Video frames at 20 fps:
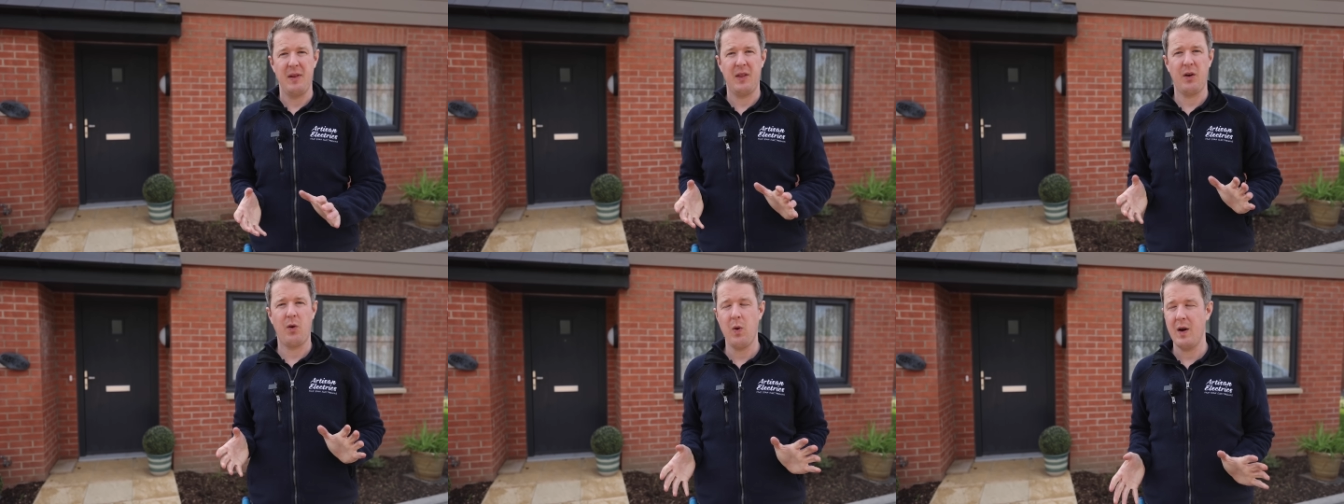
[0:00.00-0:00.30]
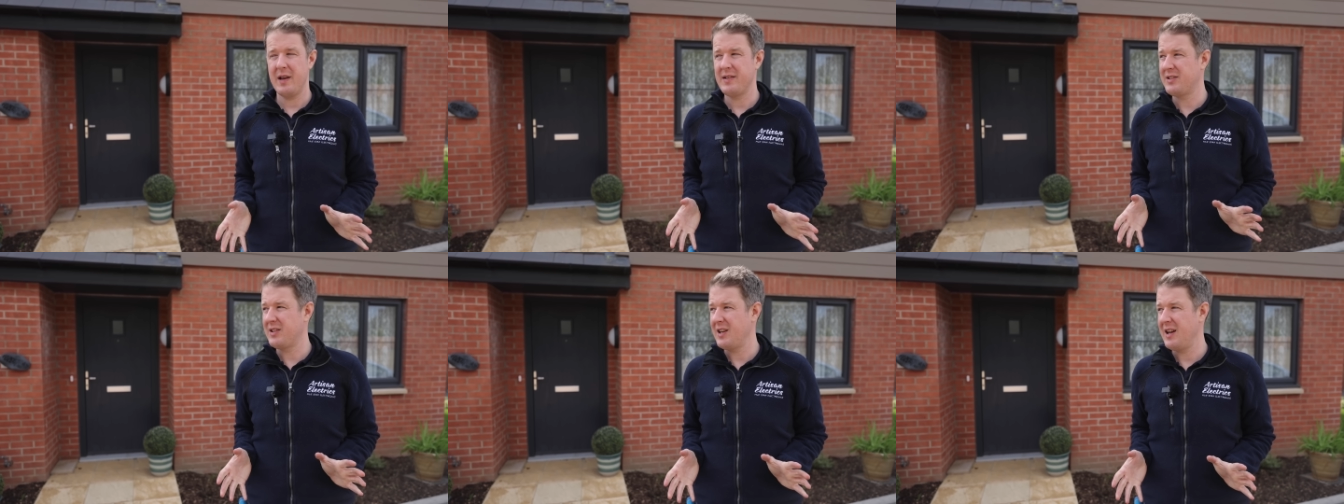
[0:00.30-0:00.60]
But the
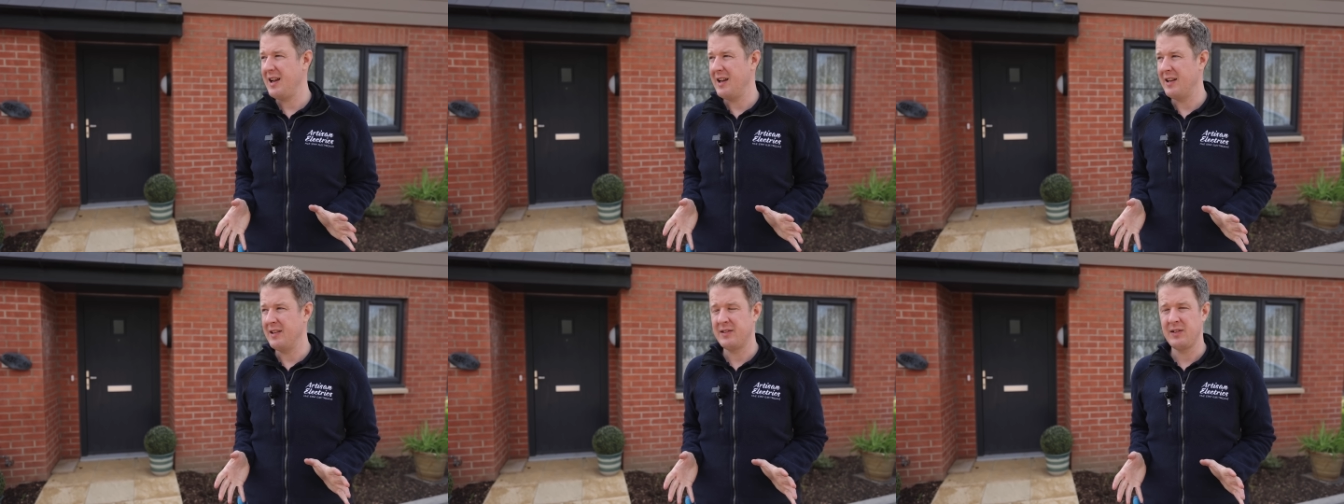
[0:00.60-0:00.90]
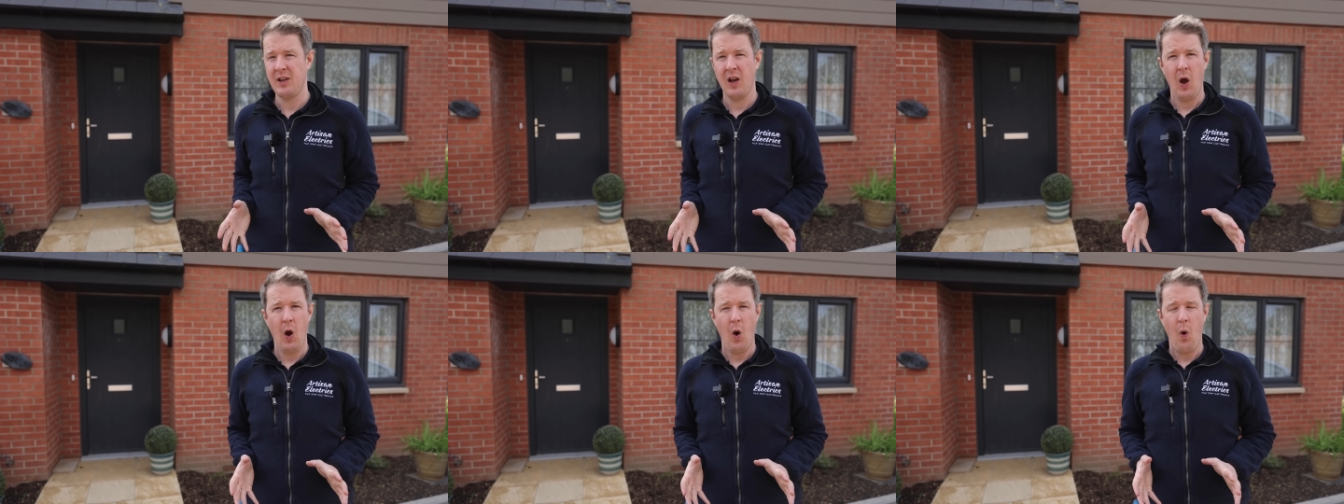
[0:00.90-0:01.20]
question
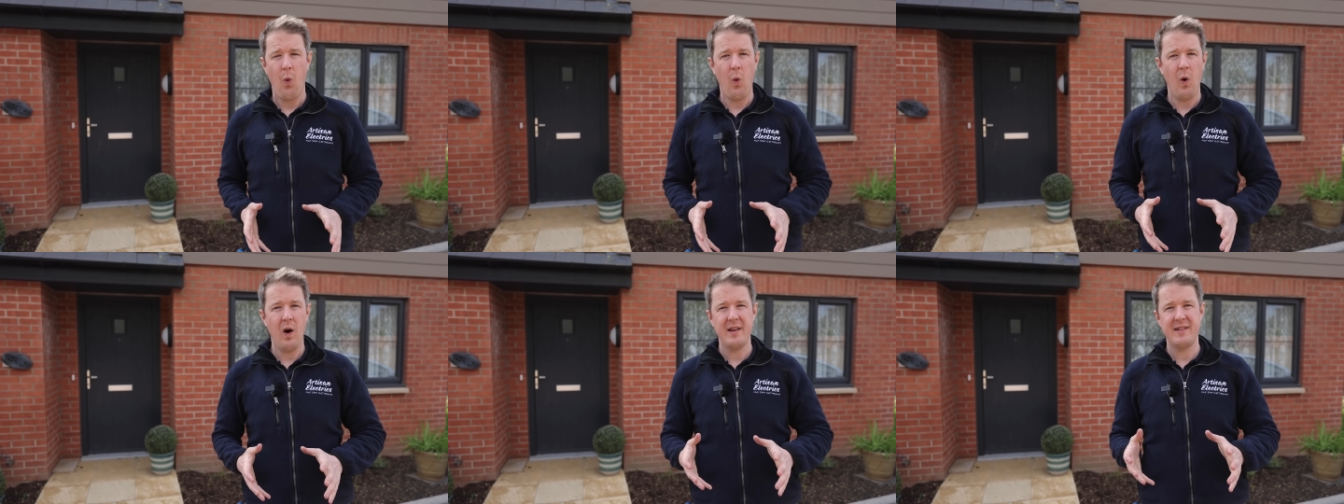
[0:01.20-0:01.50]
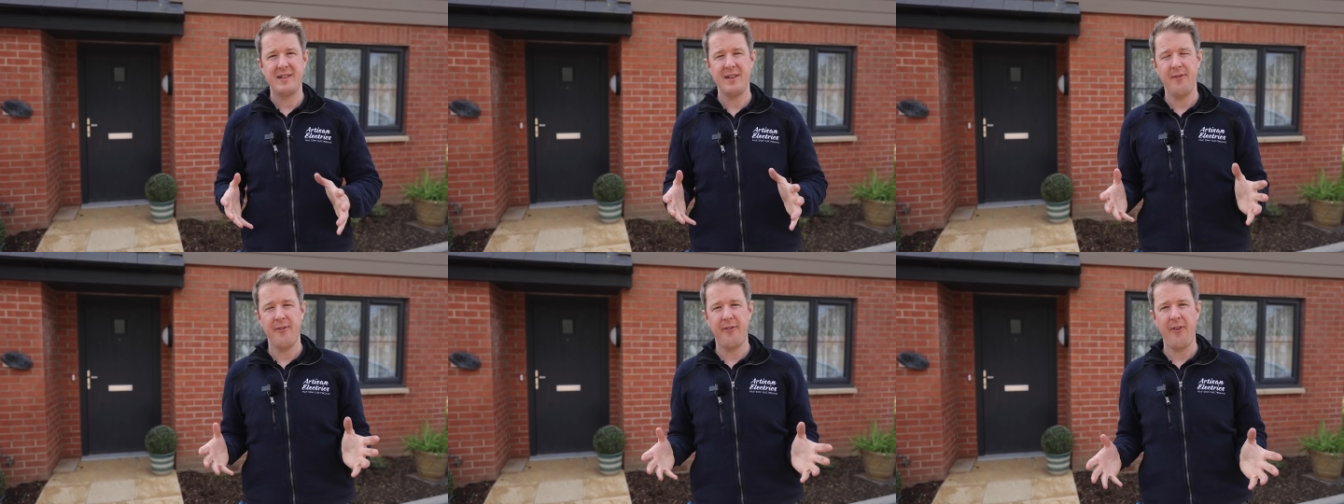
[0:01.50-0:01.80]
is, what
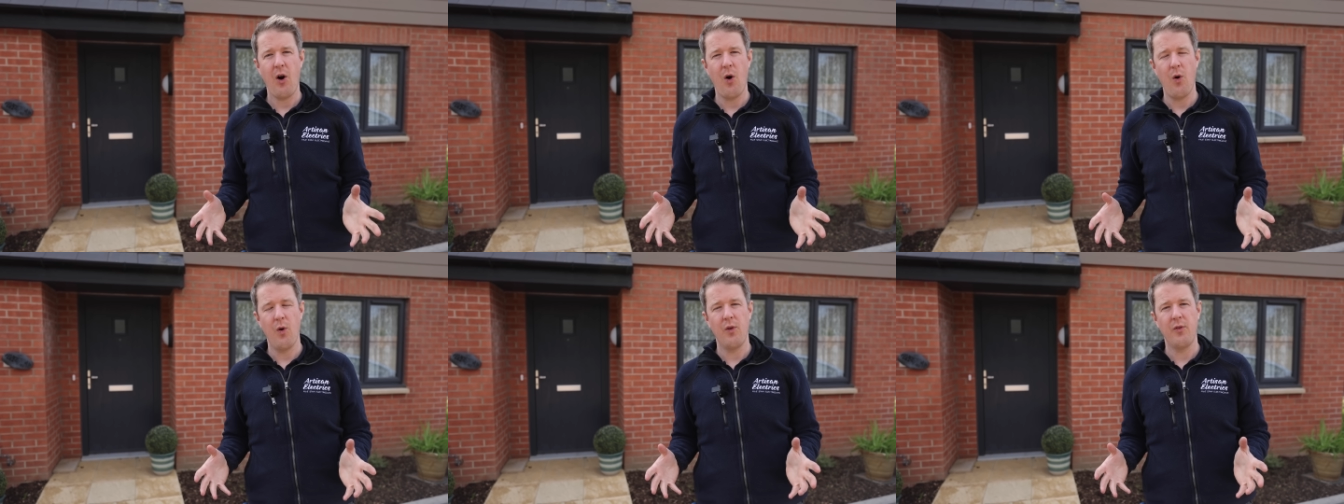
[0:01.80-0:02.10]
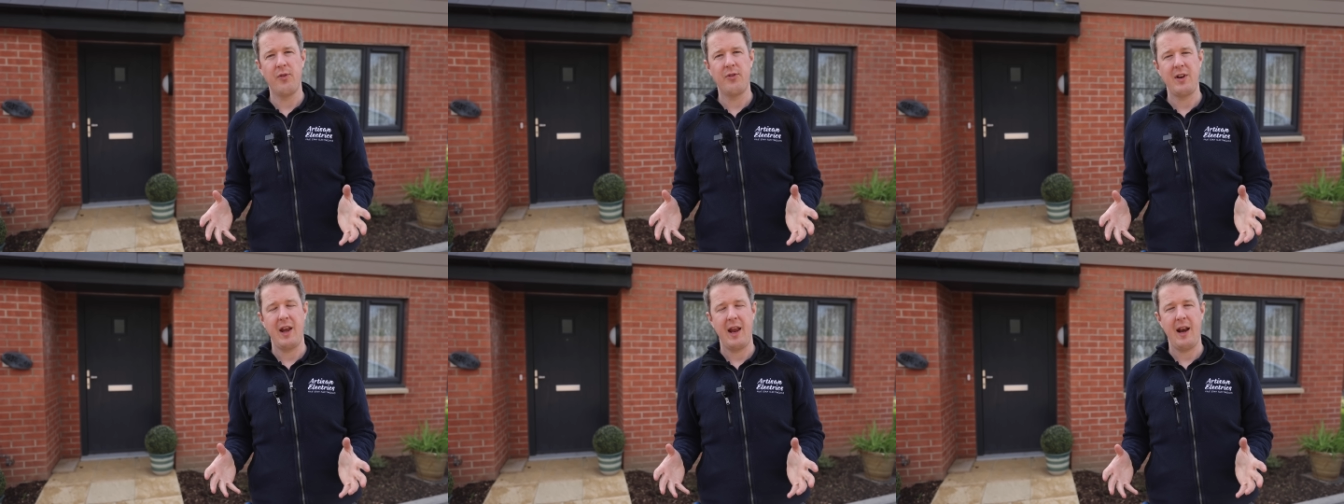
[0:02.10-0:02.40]
is
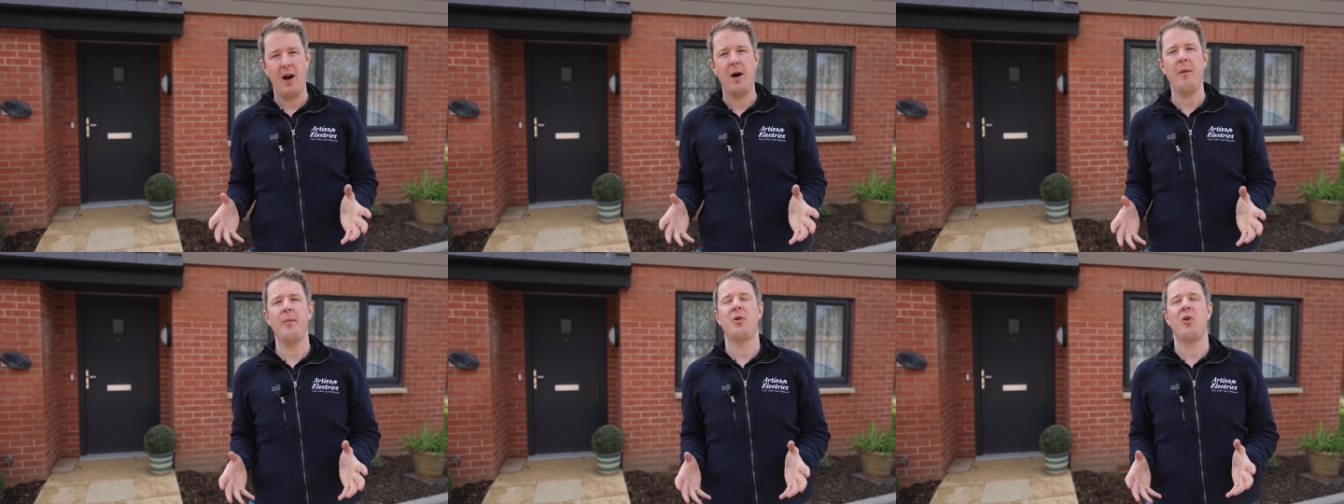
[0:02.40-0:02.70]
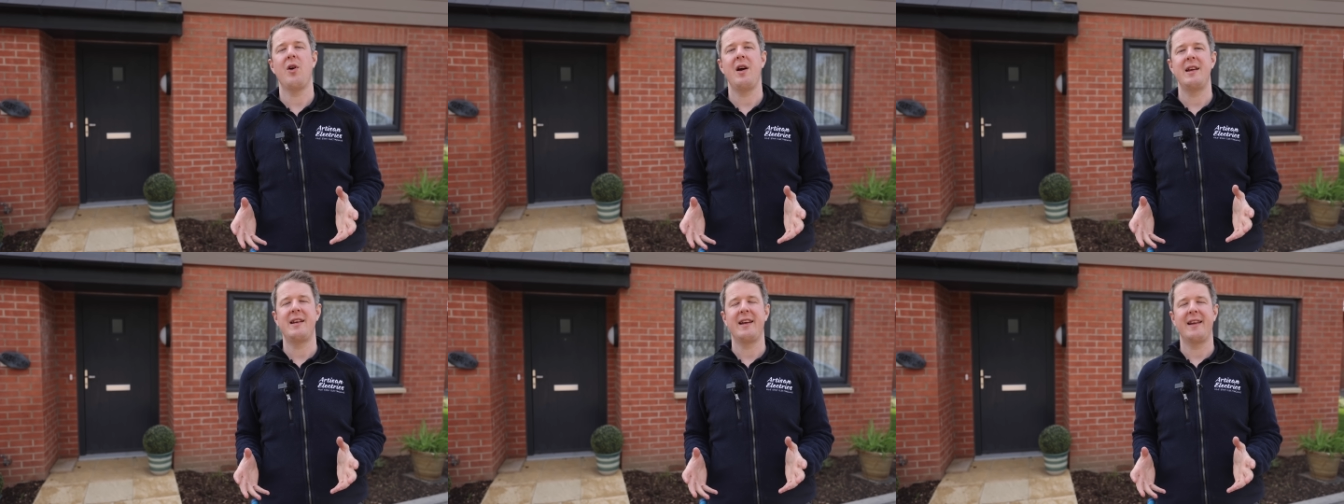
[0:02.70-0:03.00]
involved in
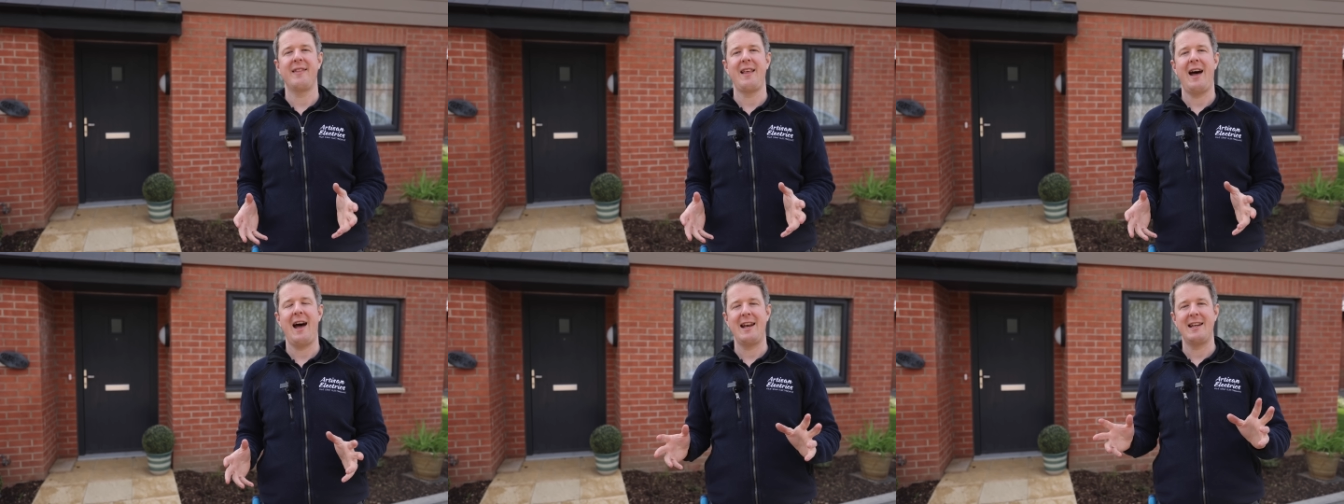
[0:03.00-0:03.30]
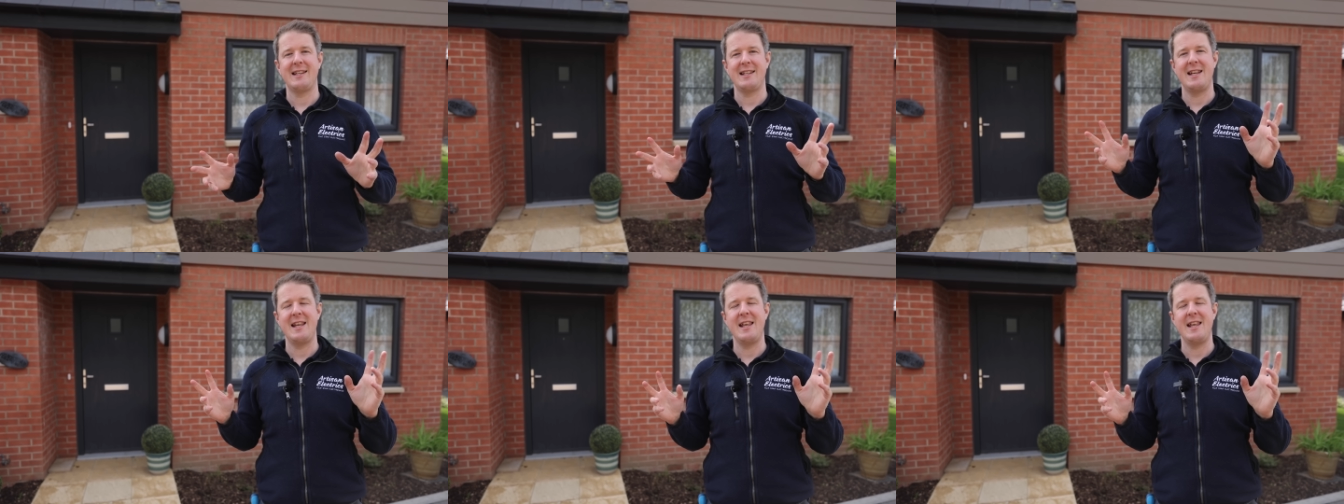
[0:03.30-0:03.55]
upgrading that